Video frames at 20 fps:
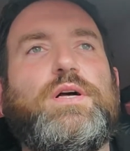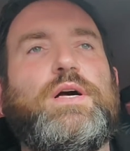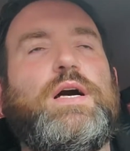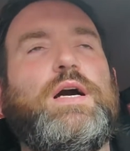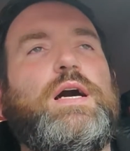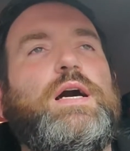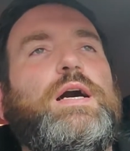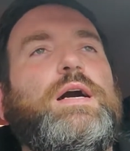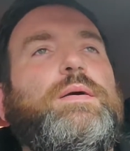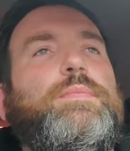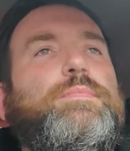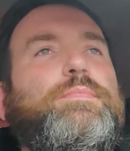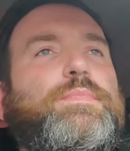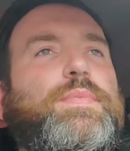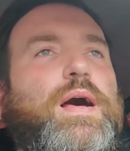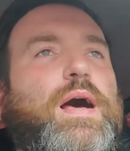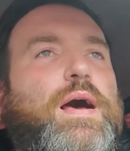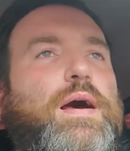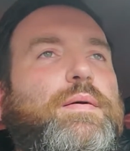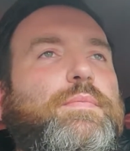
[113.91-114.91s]

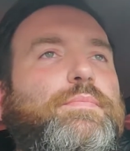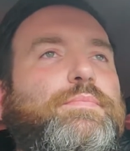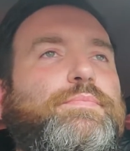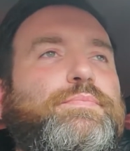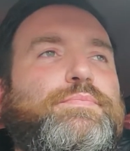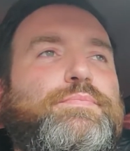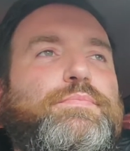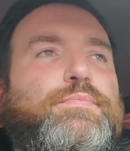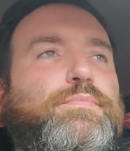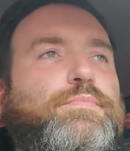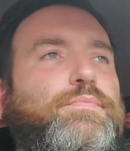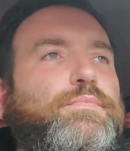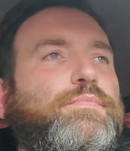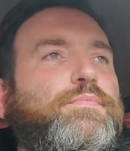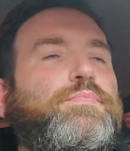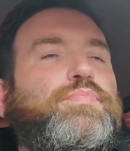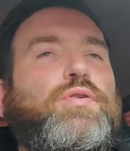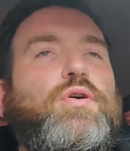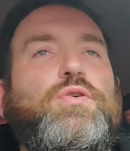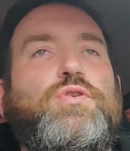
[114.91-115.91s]
I'm
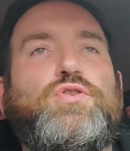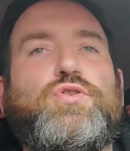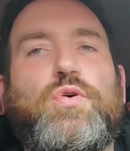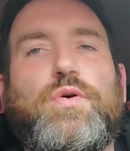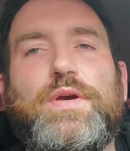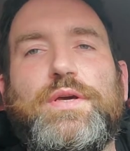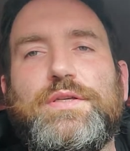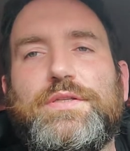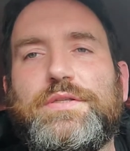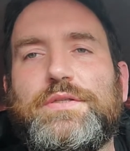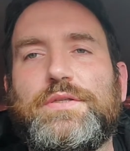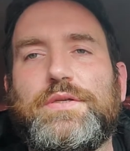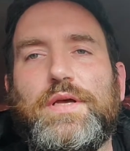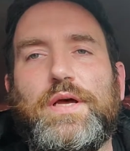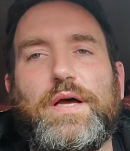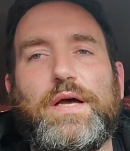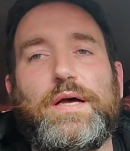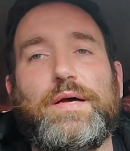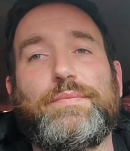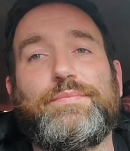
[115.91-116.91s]
pro-choice.
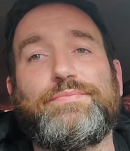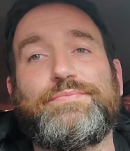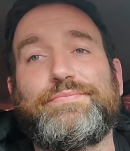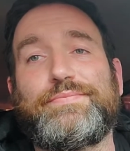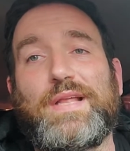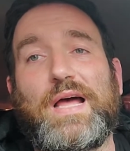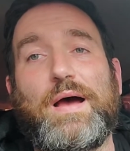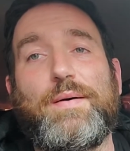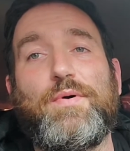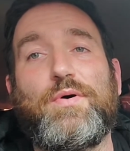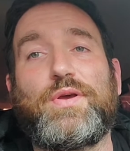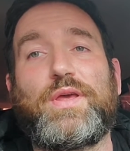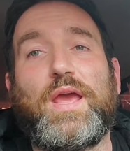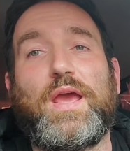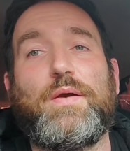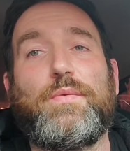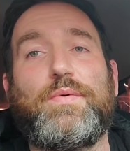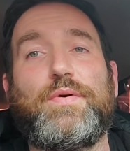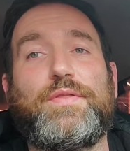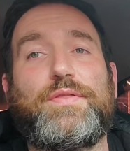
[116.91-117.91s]
I'm
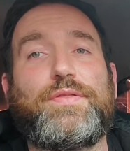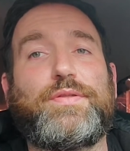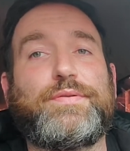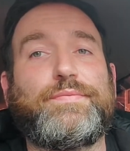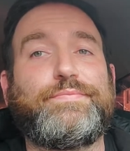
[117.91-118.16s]
okay with,